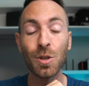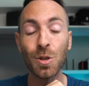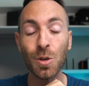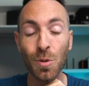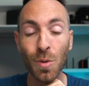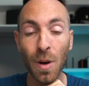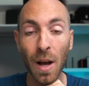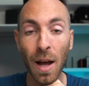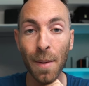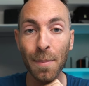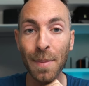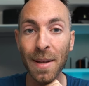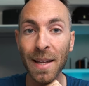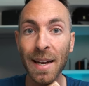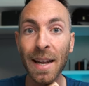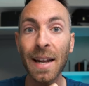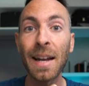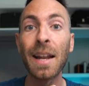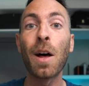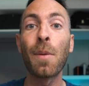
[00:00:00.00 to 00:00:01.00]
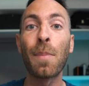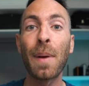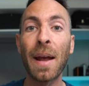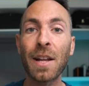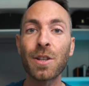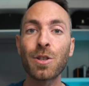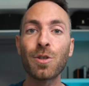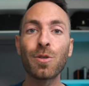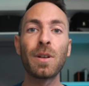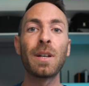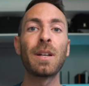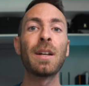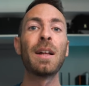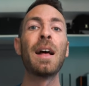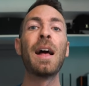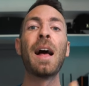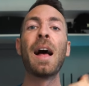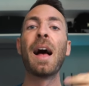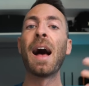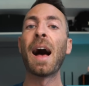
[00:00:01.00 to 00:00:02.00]
to hop in and help answer it.
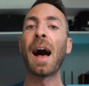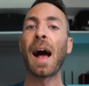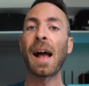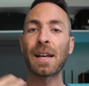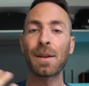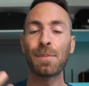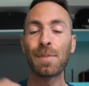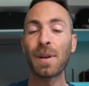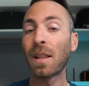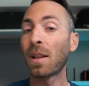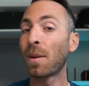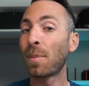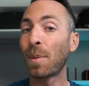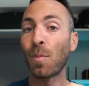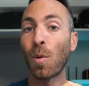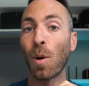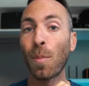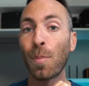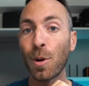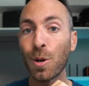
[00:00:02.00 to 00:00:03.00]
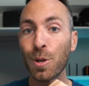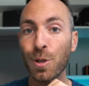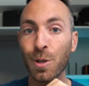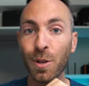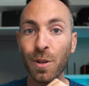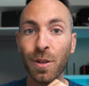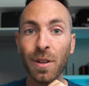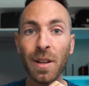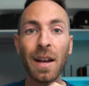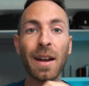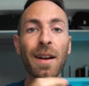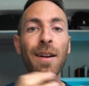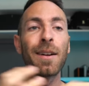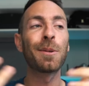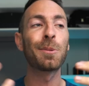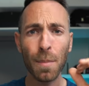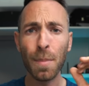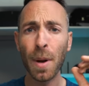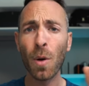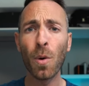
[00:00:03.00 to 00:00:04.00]
I can be a little bit more personal
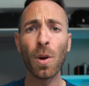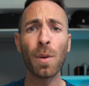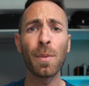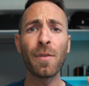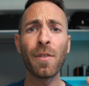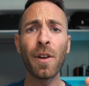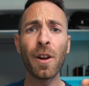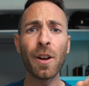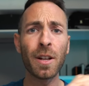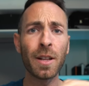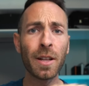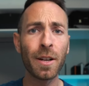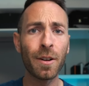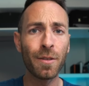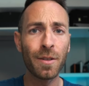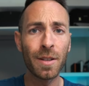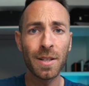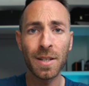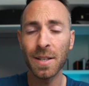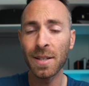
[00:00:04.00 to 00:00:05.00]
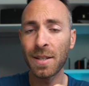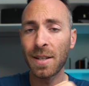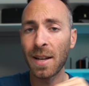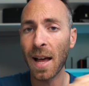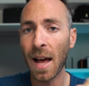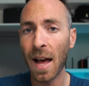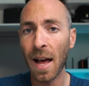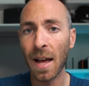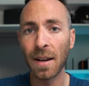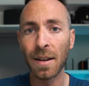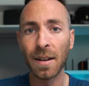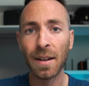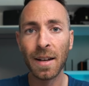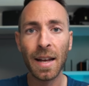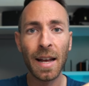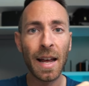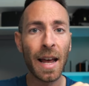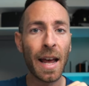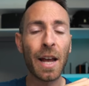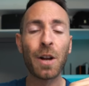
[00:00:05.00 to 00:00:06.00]
there, but I wanna be very clear, this is not
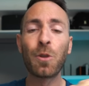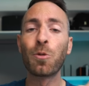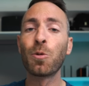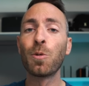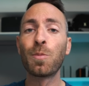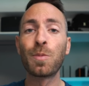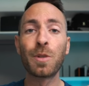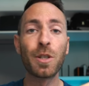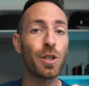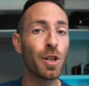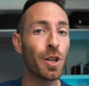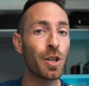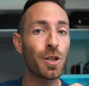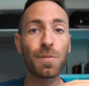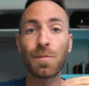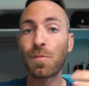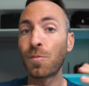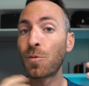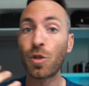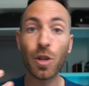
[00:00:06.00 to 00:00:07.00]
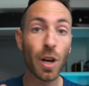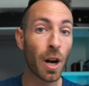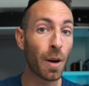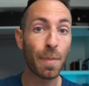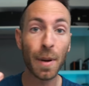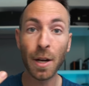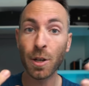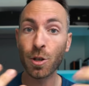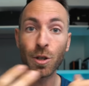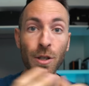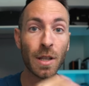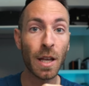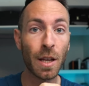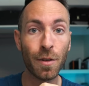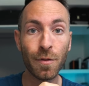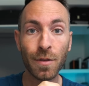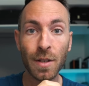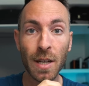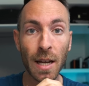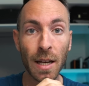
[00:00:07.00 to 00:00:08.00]
a group to just share pictures that
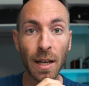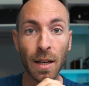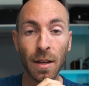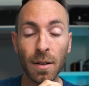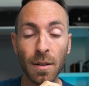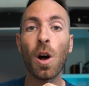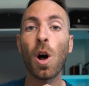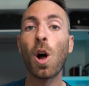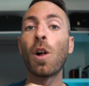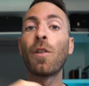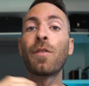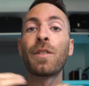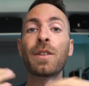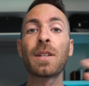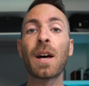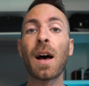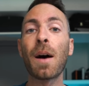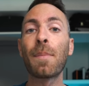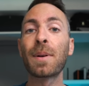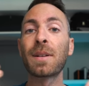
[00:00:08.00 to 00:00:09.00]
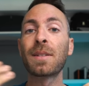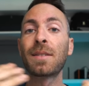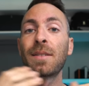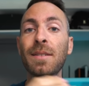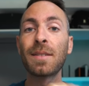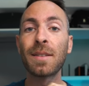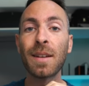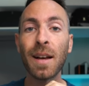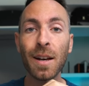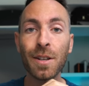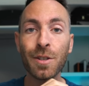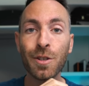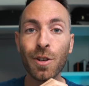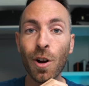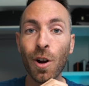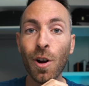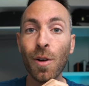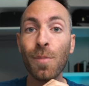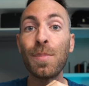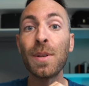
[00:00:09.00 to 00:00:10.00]
you've taken. All the topics discussed
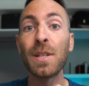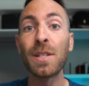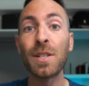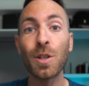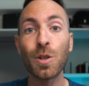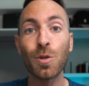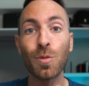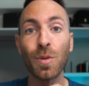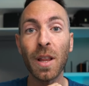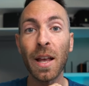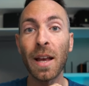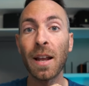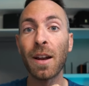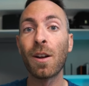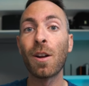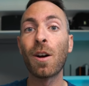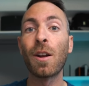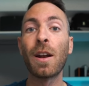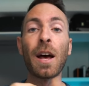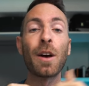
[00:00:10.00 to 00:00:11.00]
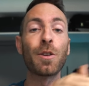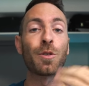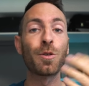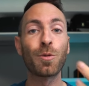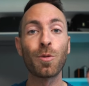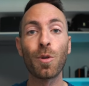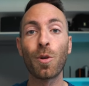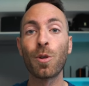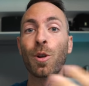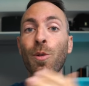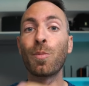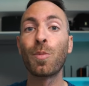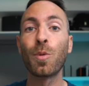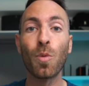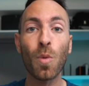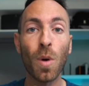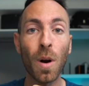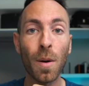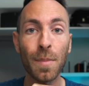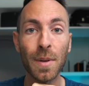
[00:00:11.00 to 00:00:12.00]
are business related on how to grow your
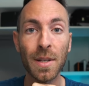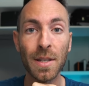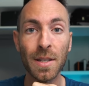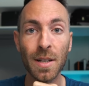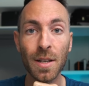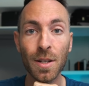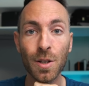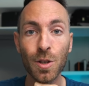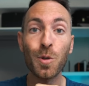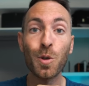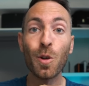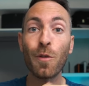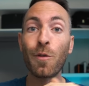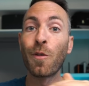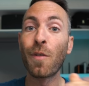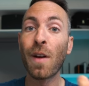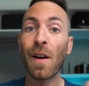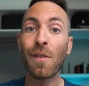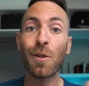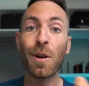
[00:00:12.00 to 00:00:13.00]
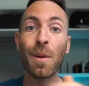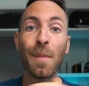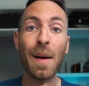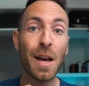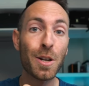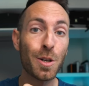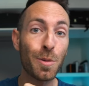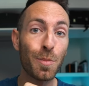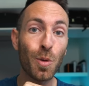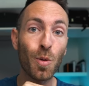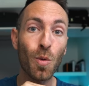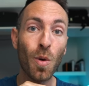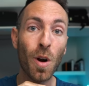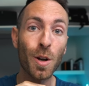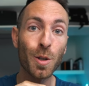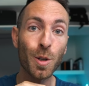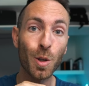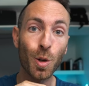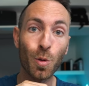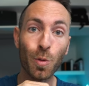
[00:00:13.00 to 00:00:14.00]
boudoir business. So if you've ever imagined
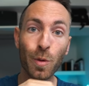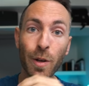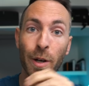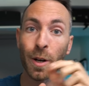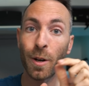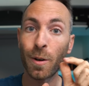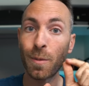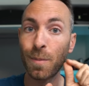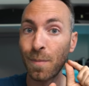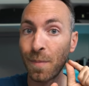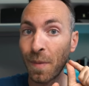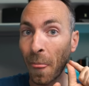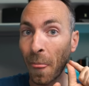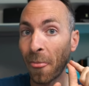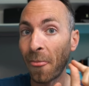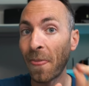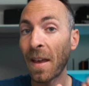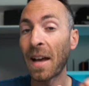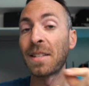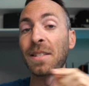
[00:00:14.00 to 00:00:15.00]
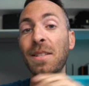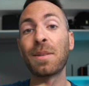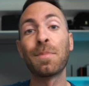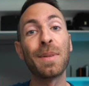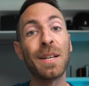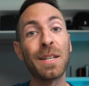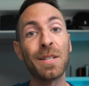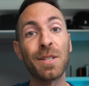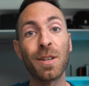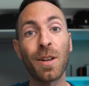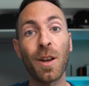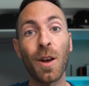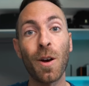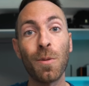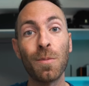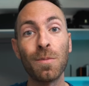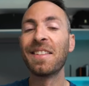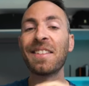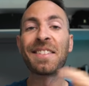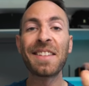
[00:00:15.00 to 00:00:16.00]
boudoir as a career, that's the place to
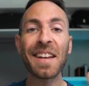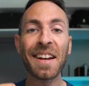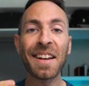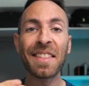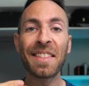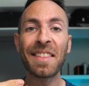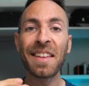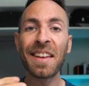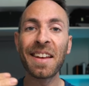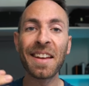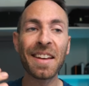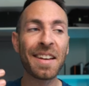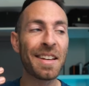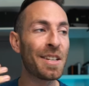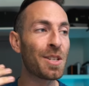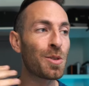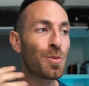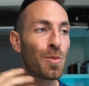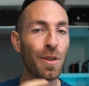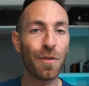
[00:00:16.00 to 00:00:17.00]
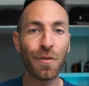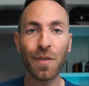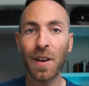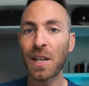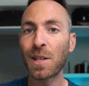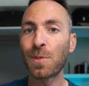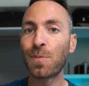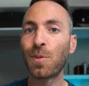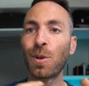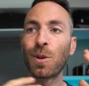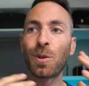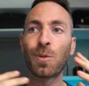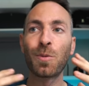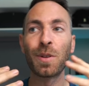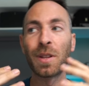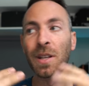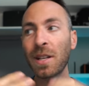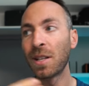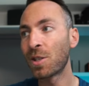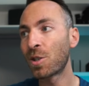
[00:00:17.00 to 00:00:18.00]
go. The second thing is with Facebook,
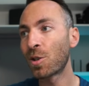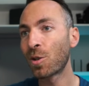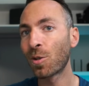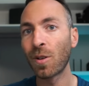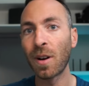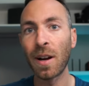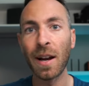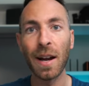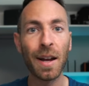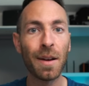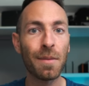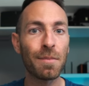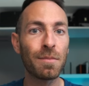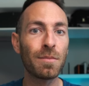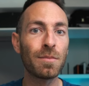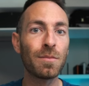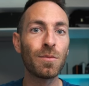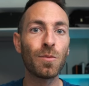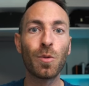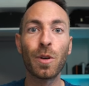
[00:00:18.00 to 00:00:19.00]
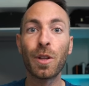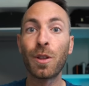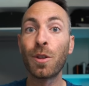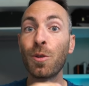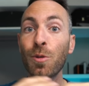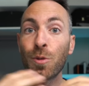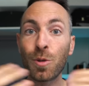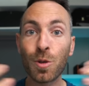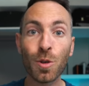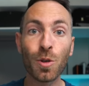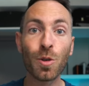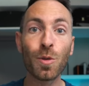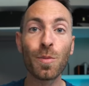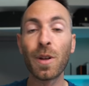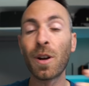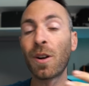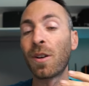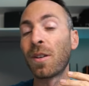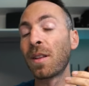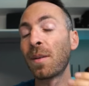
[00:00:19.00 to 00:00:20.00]
with Instagram, with YouTube,
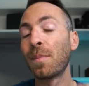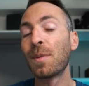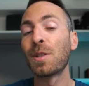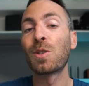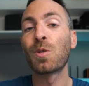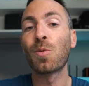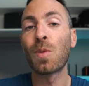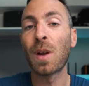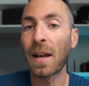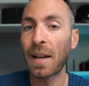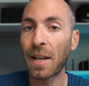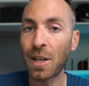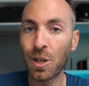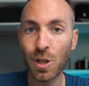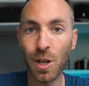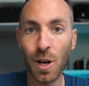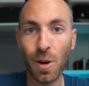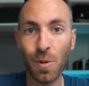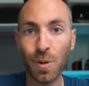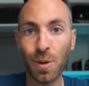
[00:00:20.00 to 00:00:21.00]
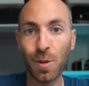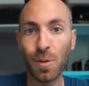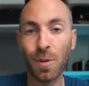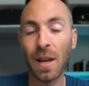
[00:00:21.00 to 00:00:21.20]
there are limits to what I can share with you